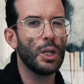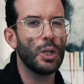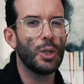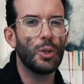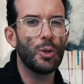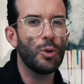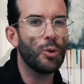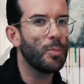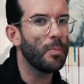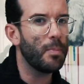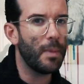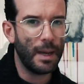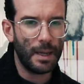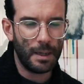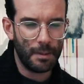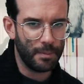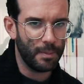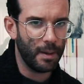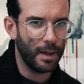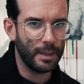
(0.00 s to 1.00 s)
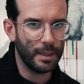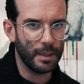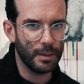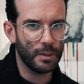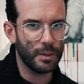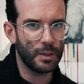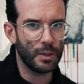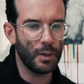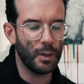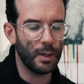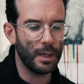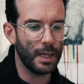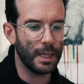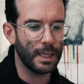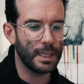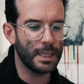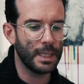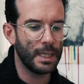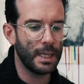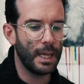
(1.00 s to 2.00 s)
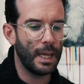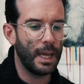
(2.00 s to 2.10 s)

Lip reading: too many breakdowns on it,